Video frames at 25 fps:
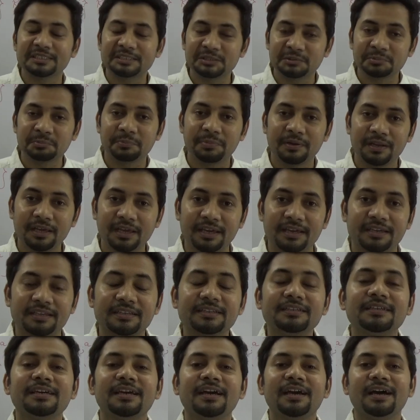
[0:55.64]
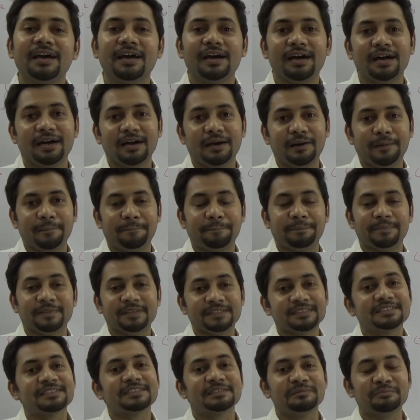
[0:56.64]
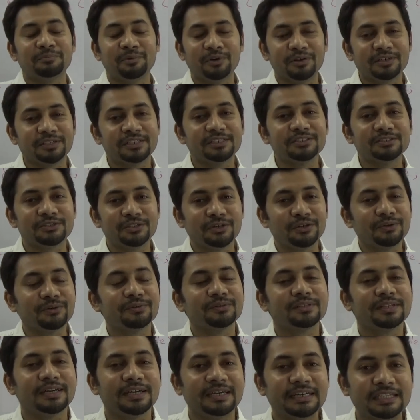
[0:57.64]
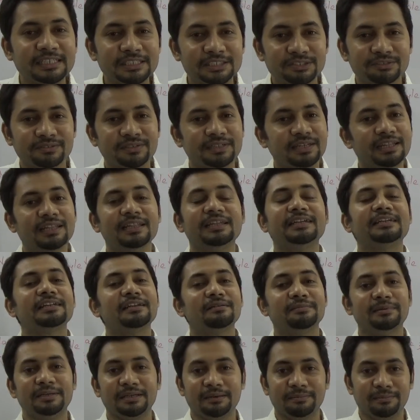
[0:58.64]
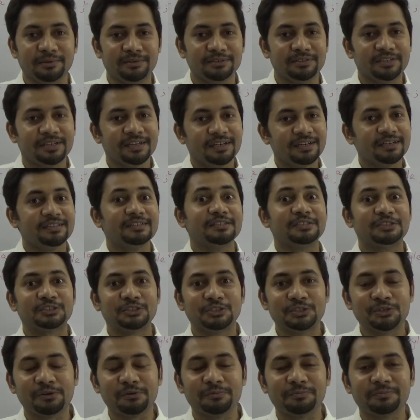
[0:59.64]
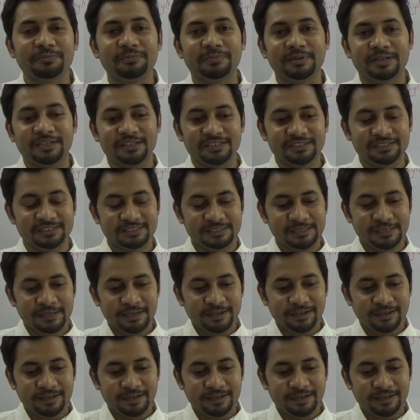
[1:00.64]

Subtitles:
explain, this is important to know the history a little bit about the soap, because